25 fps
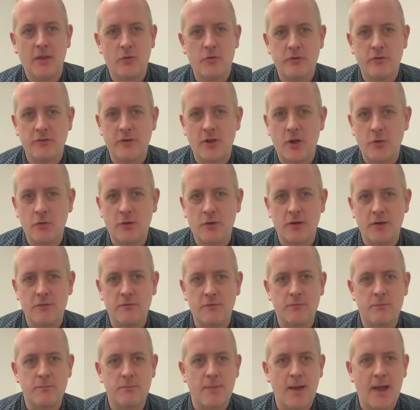There is no kind
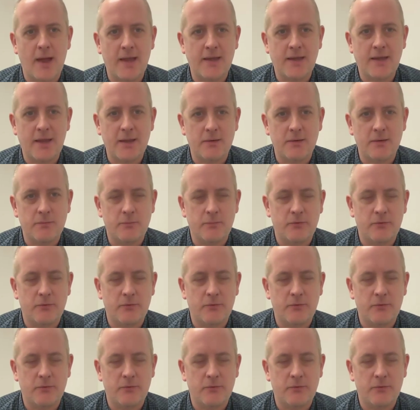of mandate